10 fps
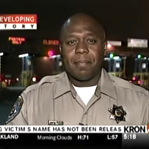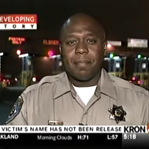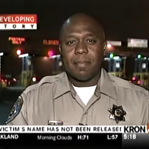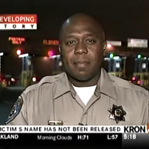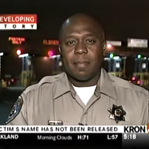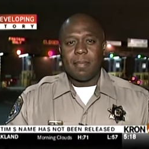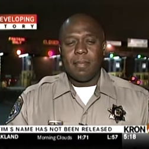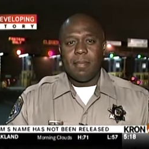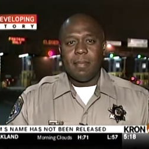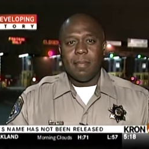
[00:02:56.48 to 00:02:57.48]
And so he's
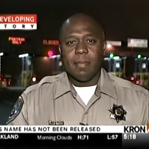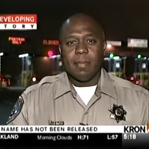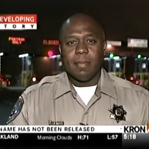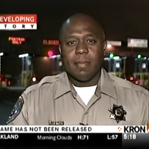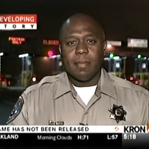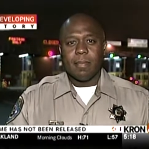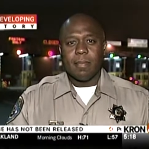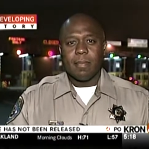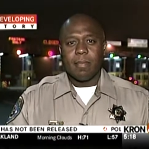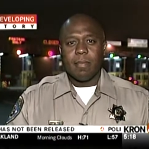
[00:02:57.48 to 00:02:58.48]
in uh, Placer County
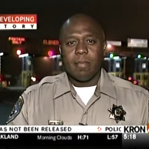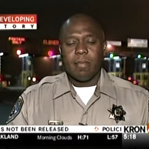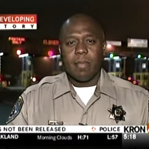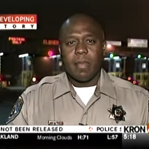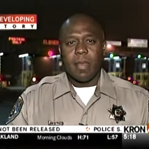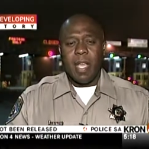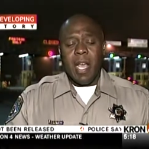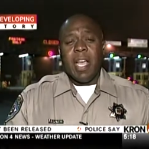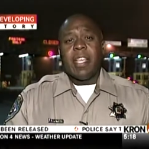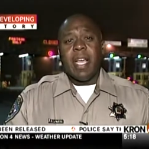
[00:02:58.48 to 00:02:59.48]
Jail right now?
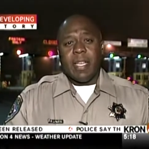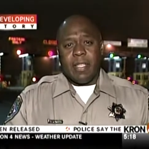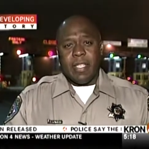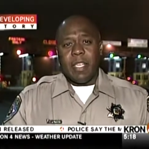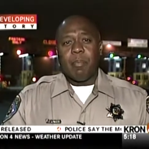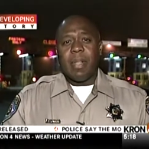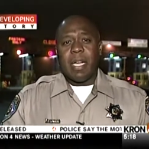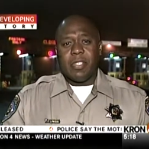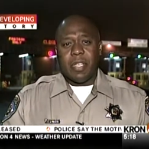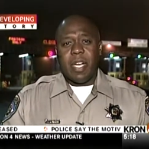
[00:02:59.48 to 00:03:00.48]
Yes, he's in
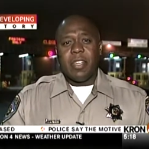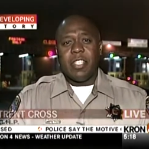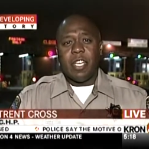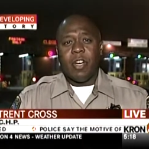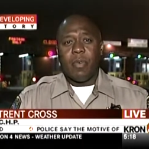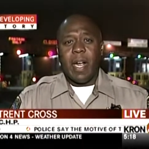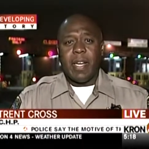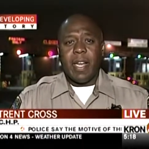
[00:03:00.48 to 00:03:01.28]
Placer County Jail right